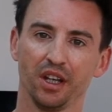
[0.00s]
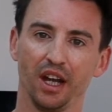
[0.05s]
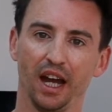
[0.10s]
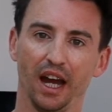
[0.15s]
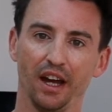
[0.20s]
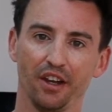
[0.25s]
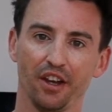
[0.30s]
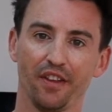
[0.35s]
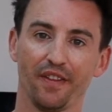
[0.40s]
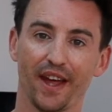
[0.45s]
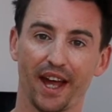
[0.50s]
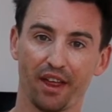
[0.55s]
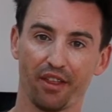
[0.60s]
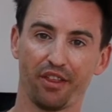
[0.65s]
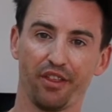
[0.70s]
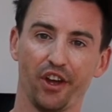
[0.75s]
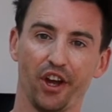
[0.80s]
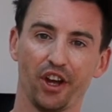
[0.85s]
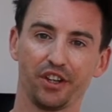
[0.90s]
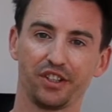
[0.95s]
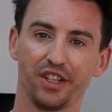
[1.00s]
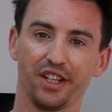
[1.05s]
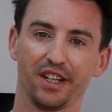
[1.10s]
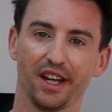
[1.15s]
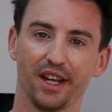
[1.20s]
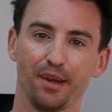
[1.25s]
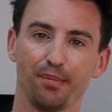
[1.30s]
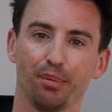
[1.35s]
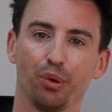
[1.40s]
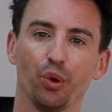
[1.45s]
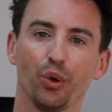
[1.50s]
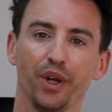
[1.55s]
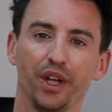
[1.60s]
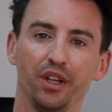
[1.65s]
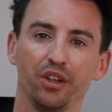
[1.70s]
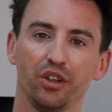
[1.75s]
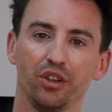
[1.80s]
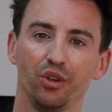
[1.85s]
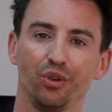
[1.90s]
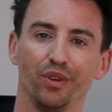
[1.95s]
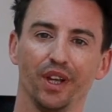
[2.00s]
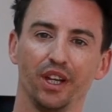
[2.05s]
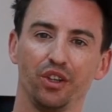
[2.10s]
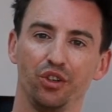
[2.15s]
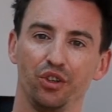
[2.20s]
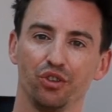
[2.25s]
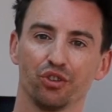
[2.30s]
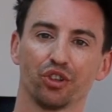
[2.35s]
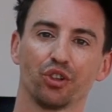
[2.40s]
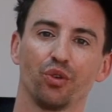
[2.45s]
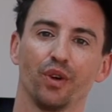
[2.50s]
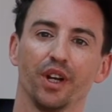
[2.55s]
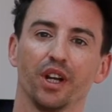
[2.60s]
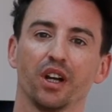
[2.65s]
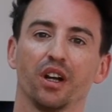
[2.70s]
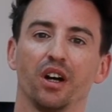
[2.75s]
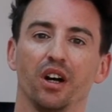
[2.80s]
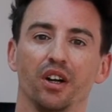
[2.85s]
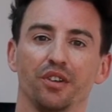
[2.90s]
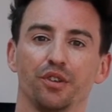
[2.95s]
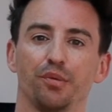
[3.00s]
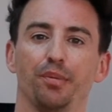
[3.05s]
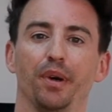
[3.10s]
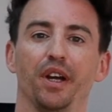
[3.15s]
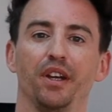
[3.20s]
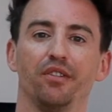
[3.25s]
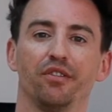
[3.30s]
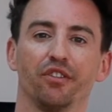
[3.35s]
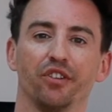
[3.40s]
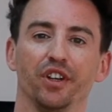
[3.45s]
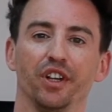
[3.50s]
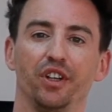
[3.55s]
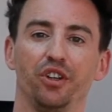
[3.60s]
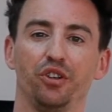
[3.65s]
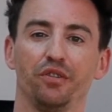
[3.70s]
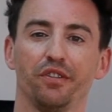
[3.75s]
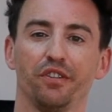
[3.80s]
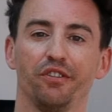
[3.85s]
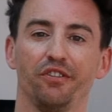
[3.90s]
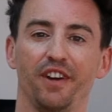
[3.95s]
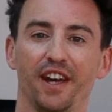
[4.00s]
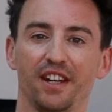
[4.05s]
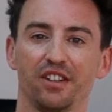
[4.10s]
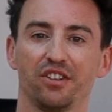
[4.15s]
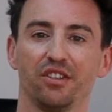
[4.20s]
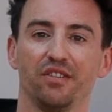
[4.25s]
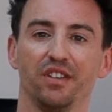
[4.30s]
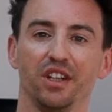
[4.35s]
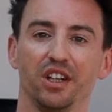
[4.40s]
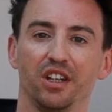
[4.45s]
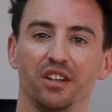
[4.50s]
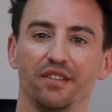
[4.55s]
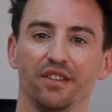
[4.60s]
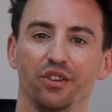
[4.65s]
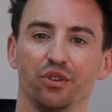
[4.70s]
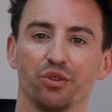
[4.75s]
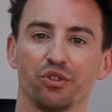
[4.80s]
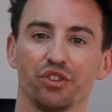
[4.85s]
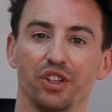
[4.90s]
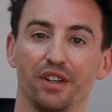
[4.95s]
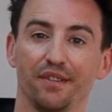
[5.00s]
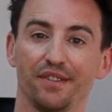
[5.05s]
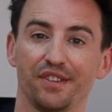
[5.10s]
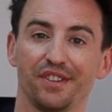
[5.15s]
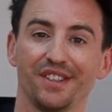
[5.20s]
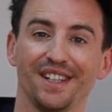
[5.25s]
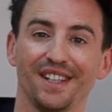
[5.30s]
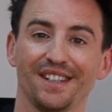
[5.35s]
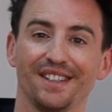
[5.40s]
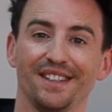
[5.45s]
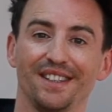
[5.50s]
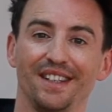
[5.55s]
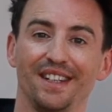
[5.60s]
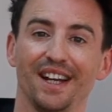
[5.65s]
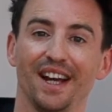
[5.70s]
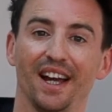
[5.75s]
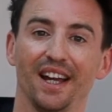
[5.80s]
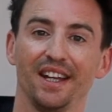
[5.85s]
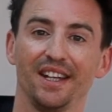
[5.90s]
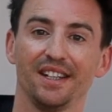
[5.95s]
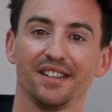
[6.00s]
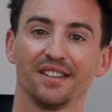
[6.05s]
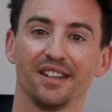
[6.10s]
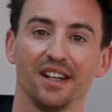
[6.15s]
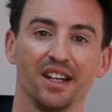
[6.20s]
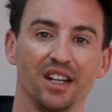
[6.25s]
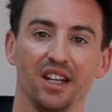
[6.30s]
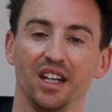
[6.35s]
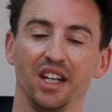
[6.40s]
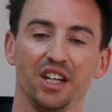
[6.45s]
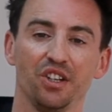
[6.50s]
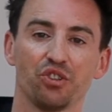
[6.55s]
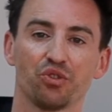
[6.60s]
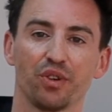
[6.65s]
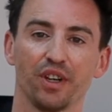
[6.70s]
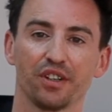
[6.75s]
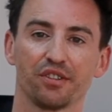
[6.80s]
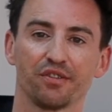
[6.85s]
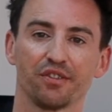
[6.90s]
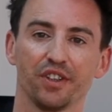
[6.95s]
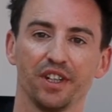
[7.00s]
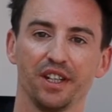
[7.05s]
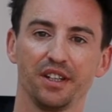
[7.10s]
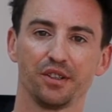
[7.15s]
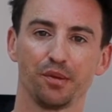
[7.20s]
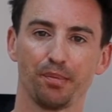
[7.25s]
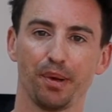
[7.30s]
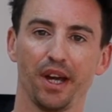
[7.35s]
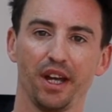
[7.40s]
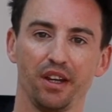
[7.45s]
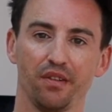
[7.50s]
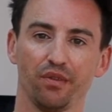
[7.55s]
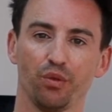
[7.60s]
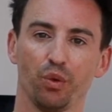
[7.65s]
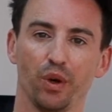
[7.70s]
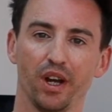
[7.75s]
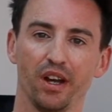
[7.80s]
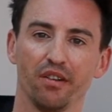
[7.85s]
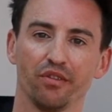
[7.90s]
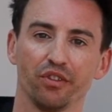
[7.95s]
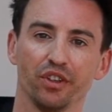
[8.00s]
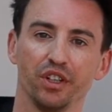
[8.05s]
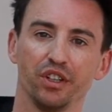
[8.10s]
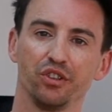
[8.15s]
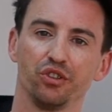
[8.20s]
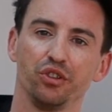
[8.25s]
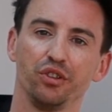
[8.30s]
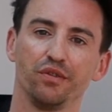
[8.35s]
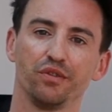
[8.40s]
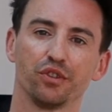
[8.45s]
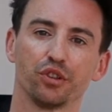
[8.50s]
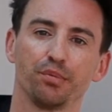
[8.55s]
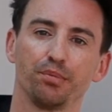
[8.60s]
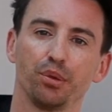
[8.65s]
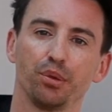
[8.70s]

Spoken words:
and at that 30-day point, you then use a credit card to pay for it, you've effectively given yourself 60 days interest free to pay for whatever it is you've just